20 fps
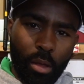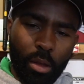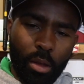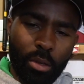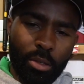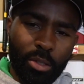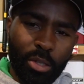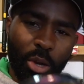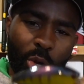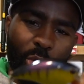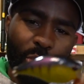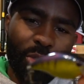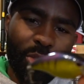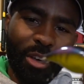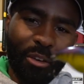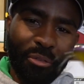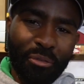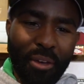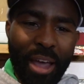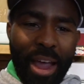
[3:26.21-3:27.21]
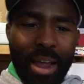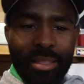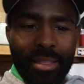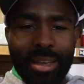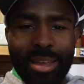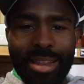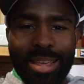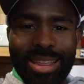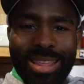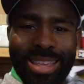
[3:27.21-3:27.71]
So the fact
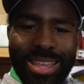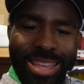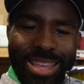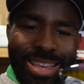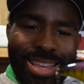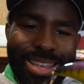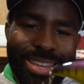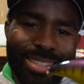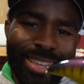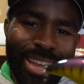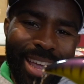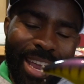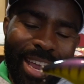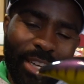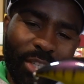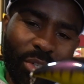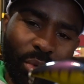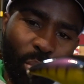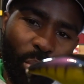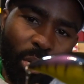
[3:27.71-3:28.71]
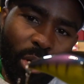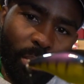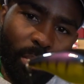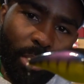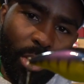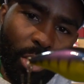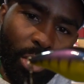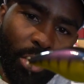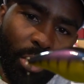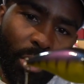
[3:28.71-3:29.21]
that it is a square
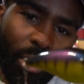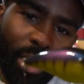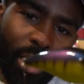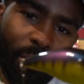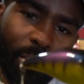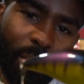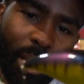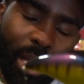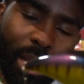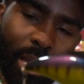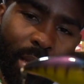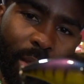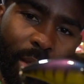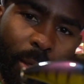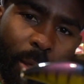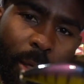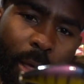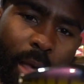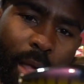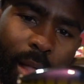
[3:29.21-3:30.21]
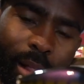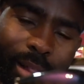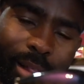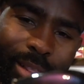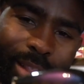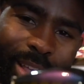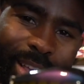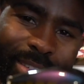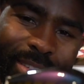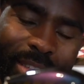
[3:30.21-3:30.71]
bill crankbait
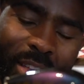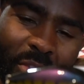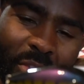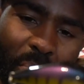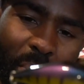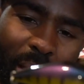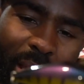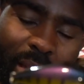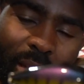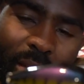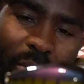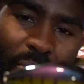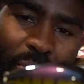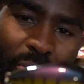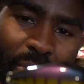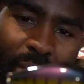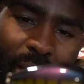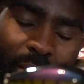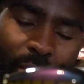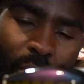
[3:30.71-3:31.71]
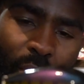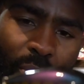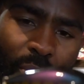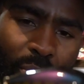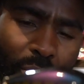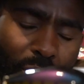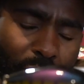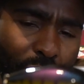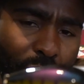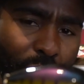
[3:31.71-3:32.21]
lets this bait deflect off
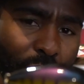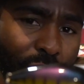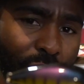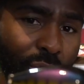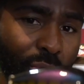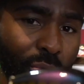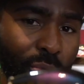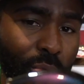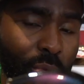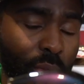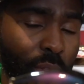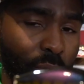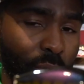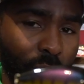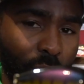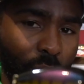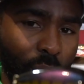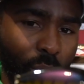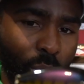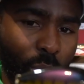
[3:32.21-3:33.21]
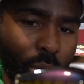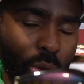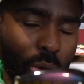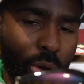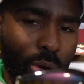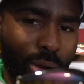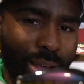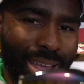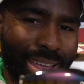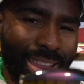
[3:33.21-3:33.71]
of structure really, really
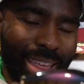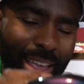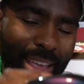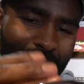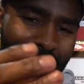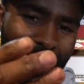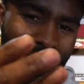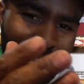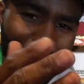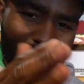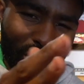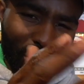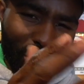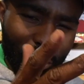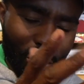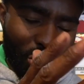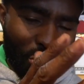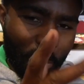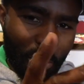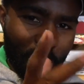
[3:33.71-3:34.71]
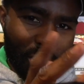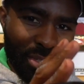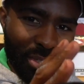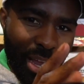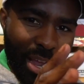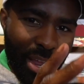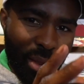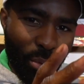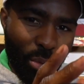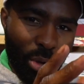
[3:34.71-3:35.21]
well. It has a super
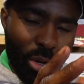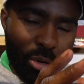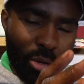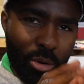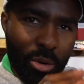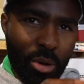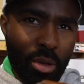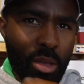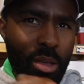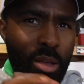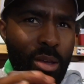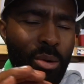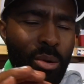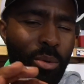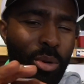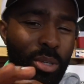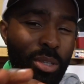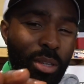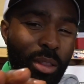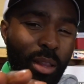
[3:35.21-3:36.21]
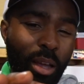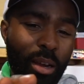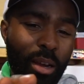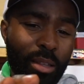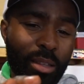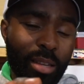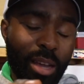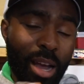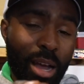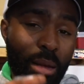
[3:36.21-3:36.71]
tight wiggle, which a lot
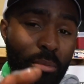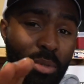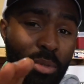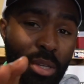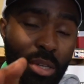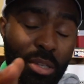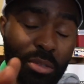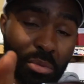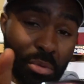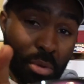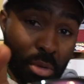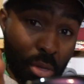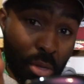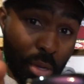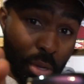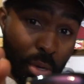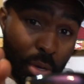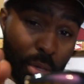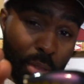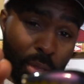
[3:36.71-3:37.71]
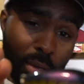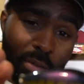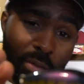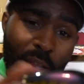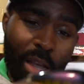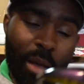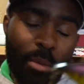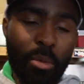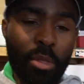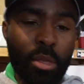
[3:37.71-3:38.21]
of times is really good this
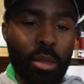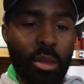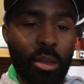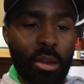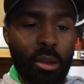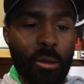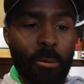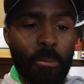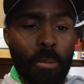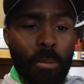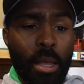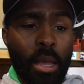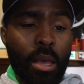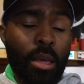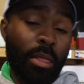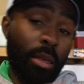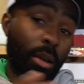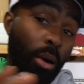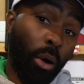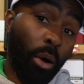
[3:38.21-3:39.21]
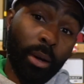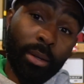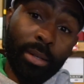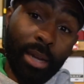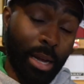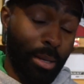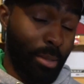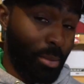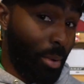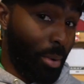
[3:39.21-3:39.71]
time of the year. There are
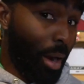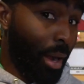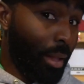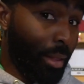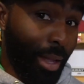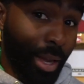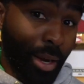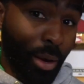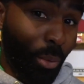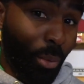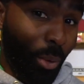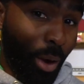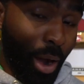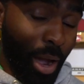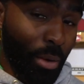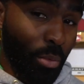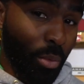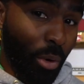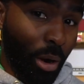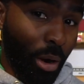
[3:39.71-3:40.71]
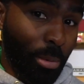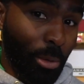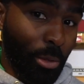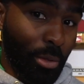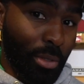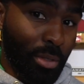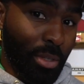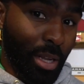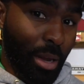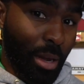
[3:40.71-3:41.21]
times where I like a wide wobble
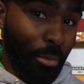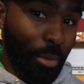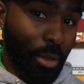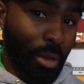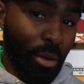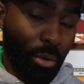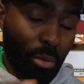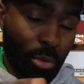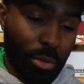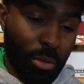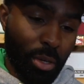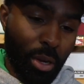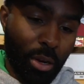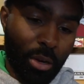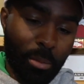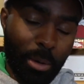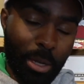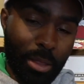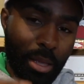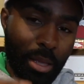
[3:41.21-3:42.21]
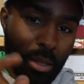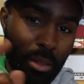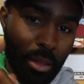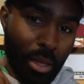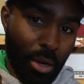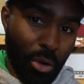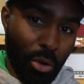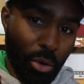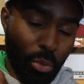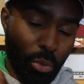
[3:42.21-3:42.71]
this time of the year. We'll talk about that
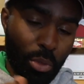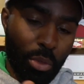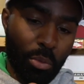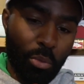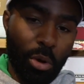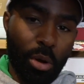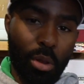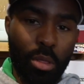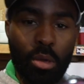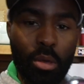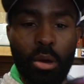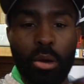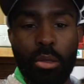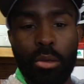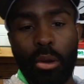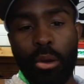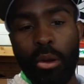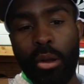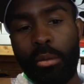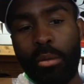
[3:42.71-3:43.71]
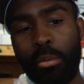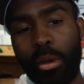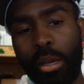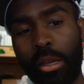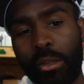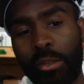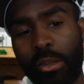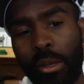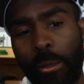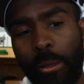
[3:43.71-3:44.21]
later with one of the other
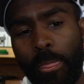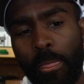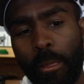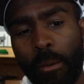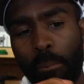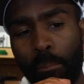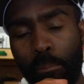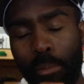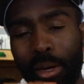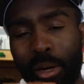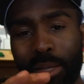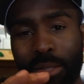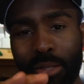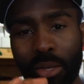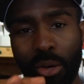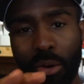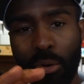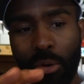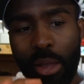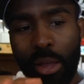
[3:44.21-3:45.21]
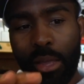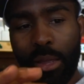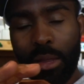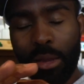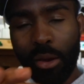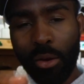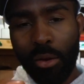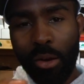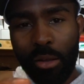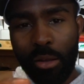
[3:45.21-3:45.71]
crankbaits. But it's a great
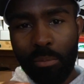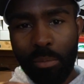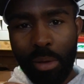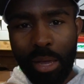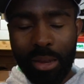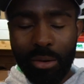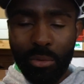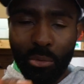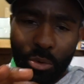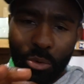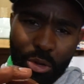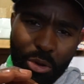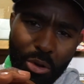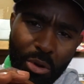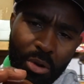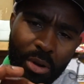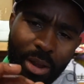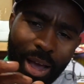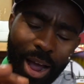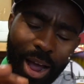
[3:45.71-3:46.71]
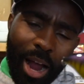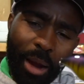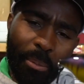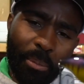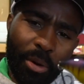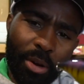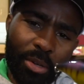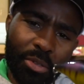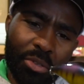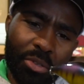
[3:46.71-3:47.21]
crankbait. When you're in high
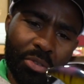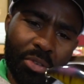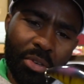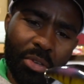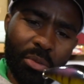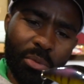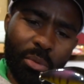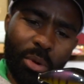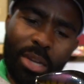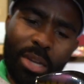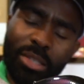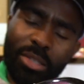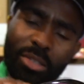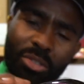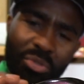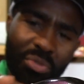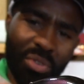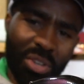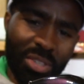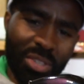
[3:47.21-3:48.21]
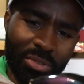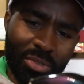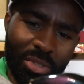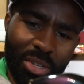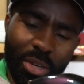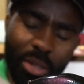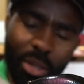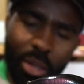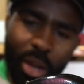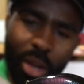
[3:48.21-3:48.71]
pressure situations, fish have
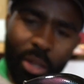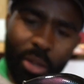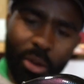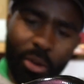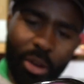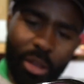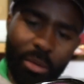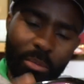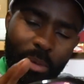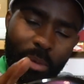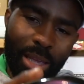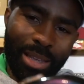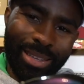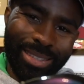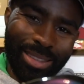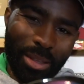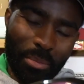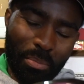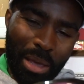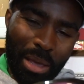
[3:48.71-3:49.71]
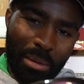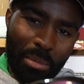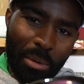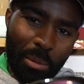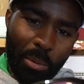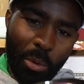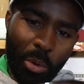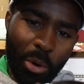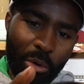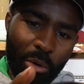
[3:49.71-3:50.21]
seen a lot of crankbaits. The Baby
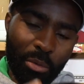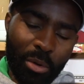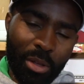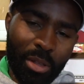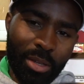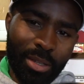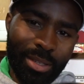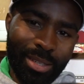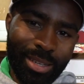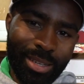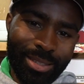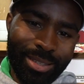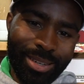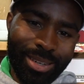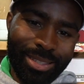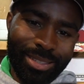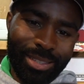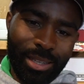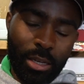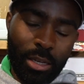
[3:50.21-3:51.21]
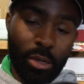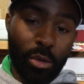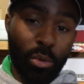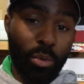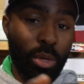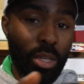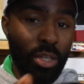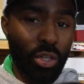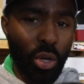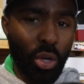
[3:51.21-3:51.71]
Boy really tends to excel.
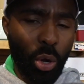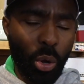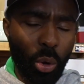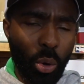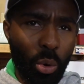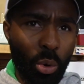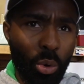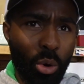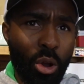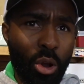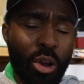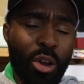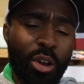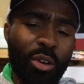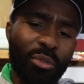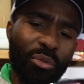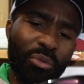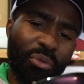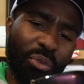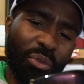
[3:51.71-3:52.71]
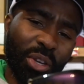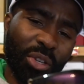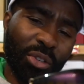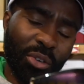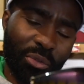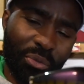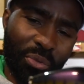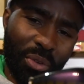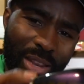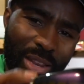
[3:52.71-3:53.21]
When it's cold, fish
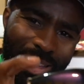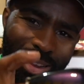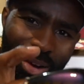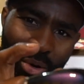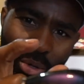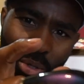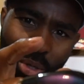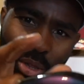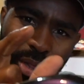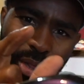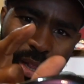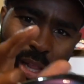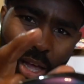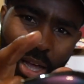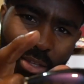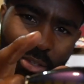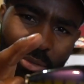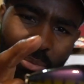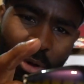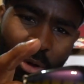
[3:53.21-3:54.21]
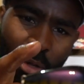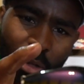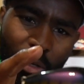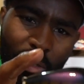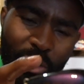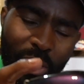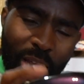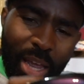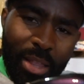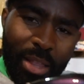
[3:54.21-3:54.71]
are feeding on a lot smaller
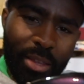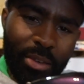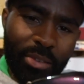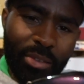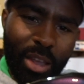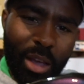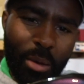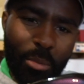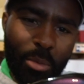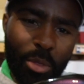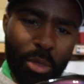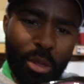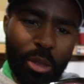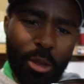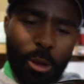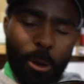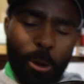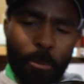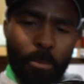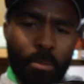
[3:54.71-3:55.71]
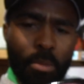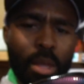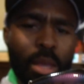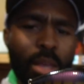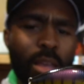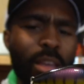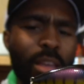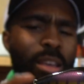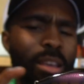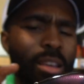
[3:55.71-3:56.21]
shad this time of the year.
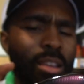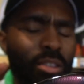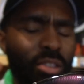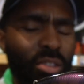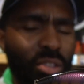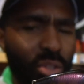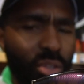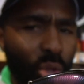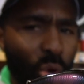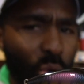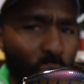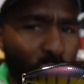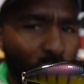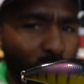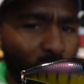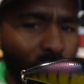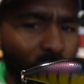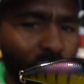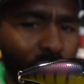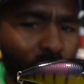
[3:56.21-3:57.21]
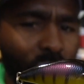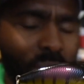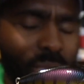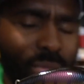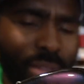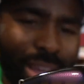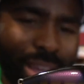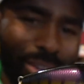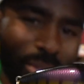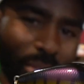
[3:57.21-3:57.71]
Slow your
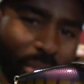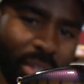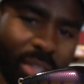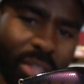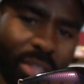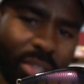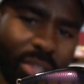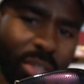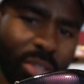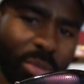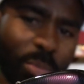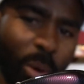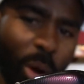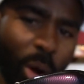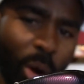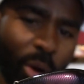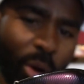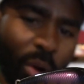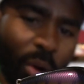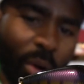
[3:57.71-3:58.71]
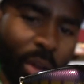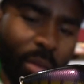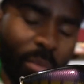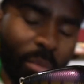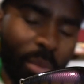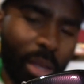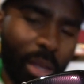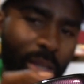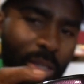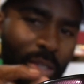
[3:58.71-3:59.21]
retrieve down. This is a small
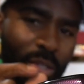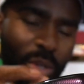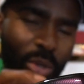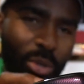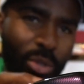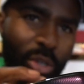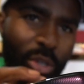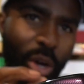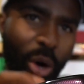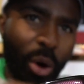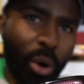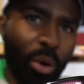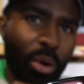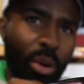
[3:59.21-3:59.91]
crankbait, so don't